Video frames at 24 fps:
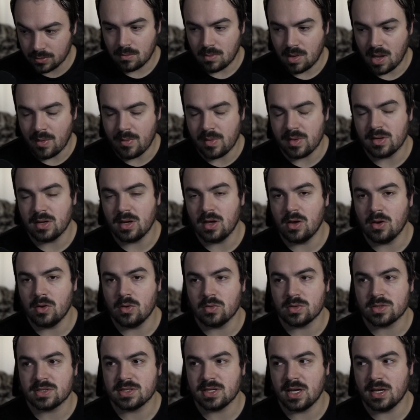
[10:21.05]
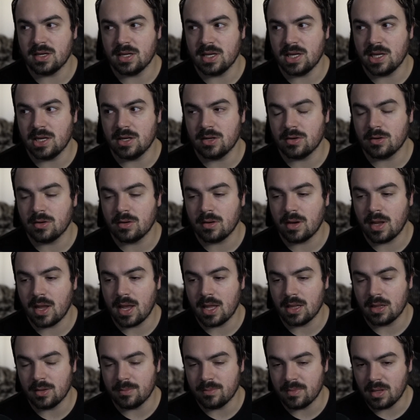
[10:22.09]
and we know Sun Eater
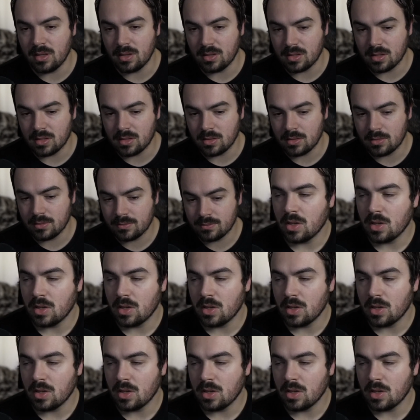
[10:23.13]
and Lamillion.